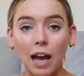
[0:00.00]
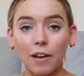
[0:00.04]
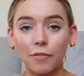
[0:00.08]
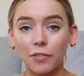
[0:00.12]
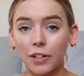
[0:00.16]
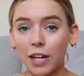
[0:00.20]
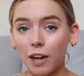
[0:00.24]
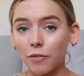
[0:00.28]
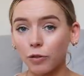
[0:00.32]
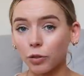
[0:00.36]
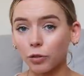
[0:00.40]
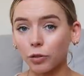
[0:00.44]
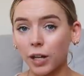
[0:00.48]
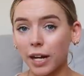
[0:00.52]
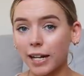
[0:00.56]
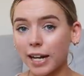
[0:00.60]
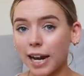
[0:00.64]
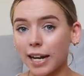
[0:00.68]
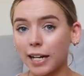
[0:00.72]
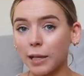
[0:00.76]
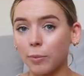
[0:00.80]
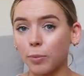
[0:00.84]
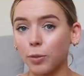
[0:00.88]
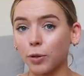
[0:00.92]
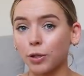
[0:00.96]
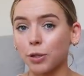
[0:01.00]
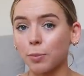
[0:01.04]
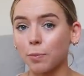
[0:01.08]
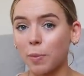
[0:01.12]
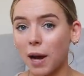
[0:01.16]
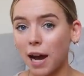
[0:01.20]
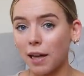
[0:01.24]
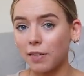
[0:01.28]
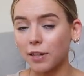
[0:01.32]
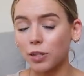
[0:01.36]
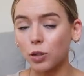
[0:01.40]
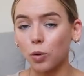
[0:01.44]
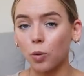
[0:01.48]
I've never read any books
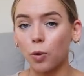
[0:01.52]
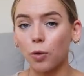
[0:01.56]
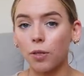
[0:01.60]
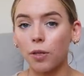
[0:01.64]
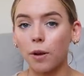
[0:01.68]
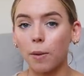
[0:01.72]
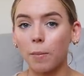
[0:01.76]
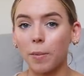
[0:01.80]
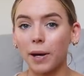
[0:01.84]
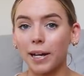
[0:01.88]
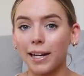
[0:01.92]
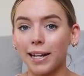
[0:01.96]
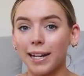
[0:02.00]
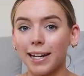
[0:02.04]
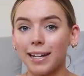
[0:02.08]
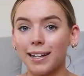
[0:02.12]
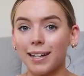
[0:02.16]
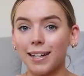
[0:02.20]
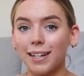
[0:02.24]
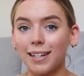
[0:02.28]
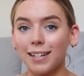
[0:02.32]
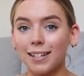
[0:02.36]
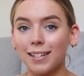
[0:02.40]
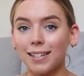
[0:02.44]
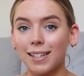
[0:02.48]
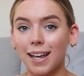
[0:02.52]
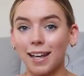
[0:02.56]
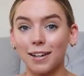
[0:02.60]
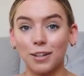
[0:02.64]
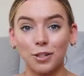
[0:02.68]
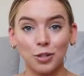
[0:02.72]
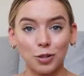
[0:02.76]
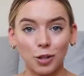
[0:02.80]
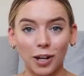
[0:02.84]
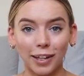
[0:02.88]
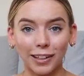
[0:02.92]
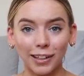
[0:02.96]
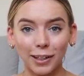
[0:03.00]
by this author, but he is an
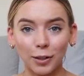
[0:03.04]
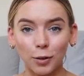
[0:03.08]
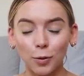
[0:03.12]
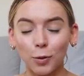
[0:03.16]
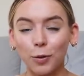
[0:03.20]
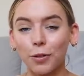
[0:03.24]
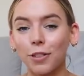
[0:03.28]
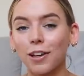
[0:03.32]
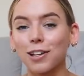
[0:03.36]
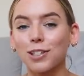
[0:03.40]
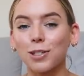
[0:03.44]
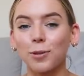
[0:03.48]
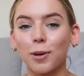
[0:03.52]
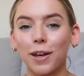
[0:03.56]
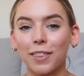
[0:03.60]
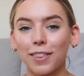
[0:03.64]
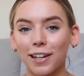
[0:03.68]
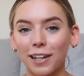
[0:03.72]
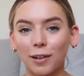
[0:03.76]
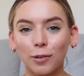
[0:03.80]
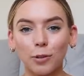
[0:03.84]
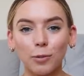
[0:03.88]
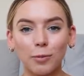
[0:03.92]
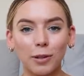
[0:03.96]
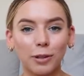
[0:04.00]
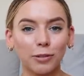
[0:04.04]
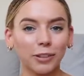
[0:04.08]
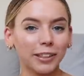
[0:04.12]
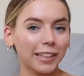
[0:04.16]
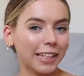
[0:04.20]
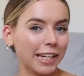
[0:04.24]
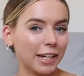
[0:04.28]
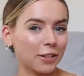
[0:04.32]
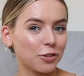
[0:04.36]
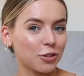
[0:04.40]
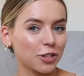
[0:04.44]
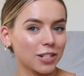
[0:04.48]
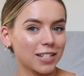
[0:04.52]
Australian author, so I think it would be really
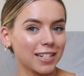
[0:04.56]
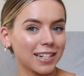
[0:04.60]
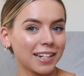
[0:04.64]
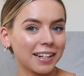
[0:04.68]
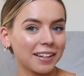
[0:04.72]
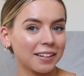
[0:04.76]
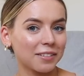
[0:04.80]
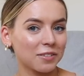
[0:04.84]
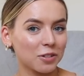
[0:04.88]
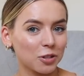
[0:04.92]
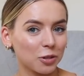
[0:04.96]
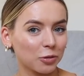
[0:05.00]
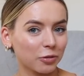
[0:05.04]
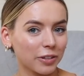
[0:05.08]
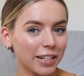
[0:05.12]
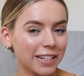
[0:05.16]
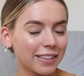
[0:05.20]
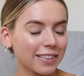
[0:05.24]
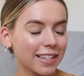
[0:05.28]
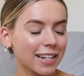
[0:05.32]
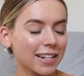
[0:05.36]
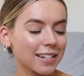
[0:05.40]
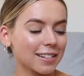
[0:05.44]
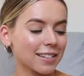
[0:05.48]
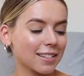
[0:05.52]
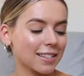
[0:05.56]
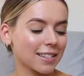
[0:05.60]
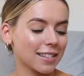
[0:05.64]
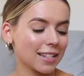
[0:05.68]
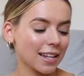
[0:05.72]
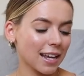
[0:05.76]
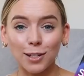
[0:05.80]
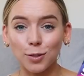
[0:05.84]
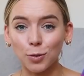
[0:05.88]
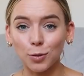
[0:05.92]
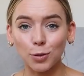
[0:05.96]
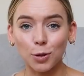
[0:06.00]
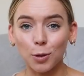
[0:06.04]
interesting to read this.
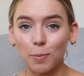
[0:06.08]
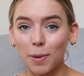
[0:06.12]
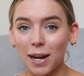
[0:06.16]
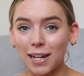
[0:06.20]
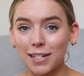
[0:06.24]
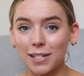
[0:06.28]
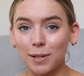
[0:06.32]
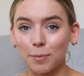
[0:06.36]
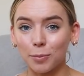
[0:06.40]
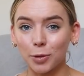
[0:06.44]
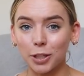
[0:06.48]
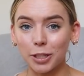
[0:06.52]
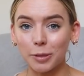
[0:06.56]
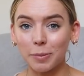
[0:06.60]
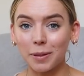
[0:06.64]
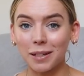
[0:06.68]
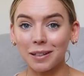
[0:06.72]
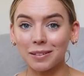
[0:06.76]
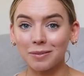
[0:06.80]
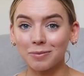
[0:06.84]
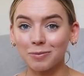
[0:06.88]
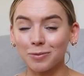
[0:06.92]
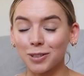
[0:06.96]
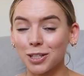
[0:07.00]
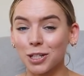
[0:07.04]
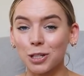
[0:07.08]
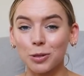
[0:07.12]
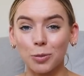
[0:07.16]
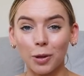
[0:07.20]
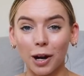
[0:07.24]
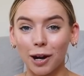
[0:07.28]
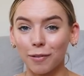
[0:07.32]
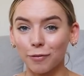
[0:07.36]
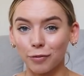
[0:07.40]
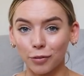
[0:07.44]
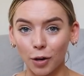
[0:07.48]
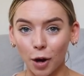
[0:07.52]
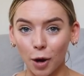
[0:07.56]
It's also based in Brisbane, which is where
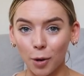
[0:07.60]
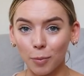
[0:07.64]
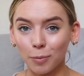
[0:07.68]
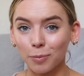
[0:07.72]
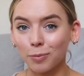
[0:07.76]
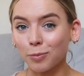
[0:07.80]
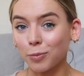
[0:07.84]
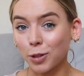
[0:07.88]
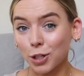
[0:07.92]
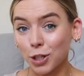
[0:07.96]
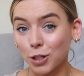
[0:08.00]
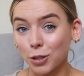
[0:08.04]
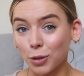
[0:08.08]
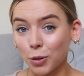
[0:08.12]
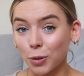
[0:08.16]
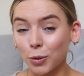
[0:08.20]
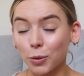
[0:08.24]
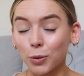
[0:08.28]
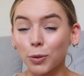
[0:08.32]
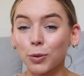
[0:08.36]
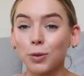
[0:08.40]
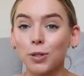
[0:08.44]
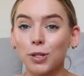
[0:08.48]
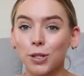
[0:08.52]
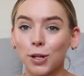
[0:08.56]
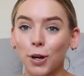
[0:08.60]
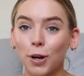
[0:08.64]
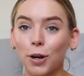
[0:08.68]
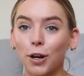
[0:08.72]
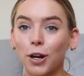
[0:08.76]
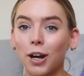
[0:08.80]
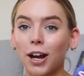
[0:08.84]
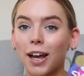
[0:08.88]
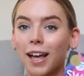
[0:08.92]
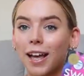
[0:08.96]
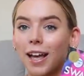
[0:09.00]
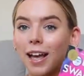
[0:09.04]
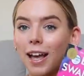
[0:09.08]
I'm from, which is cool,
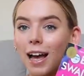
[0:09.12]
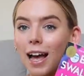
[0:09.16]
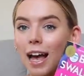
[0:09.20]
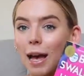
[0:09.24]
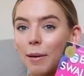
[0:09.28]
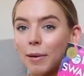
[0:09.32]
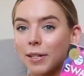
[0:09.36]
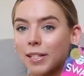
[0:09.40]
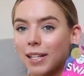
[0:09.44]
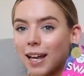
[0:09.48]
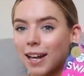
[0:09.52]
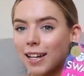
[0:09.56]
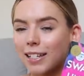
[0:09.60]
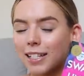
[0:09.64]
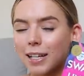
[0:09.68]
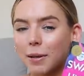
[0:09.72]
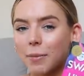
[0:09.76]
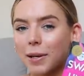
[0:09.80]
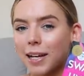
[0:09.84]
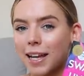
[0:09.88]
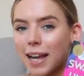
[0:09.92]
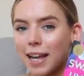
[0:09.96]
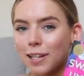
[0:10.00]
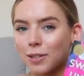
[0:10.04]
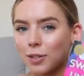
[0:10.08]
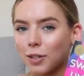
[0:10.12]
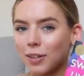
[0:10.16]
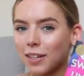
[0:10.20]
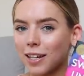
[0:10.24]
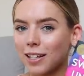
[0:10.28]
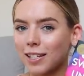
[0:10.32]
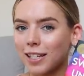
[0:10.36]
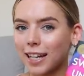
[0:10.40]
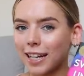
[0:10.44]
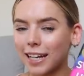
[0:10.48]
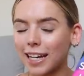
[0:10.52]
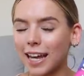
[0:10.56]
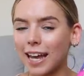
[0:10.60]
so I'm excited to get my hands on
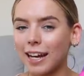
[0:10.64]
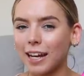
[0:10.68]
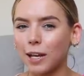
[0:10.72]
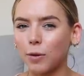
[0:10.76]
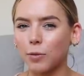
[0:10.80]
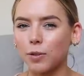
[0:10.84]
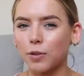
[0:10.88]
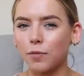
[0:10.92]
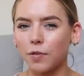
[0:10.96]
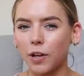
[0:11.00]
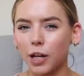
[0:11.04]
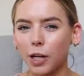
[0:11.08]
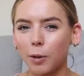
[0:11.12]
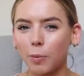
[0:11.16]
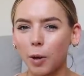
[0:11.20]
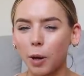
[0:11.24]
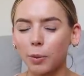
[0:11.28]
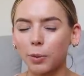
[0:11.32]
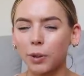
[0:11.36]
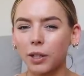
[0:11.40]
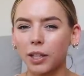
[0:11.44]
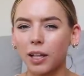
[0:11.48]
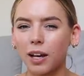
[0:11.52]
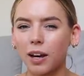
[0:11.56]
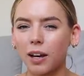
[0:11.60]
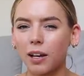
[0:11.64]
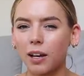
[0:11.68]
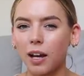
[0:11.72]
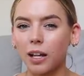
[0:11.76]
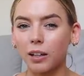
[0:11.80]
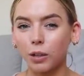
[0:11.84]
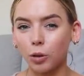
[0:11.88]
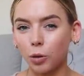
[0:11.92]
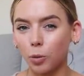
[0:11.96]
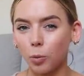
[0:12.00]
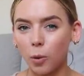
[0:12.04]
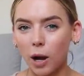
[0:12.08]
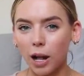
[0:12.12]
this. Again, it was very popular a
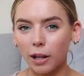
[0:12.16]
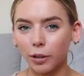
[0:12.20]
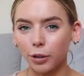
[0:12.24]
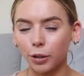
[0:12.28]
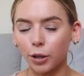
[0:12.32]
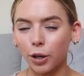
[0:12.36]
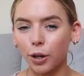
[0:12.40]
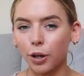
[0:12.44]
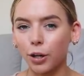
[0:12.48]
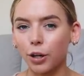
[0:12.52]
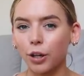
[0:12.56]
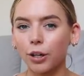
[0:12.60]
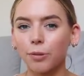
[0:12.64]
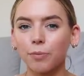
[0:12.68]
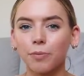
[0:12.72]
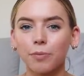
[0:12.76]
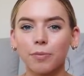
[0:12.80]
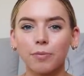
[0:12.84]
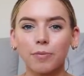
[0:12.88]
little while ago.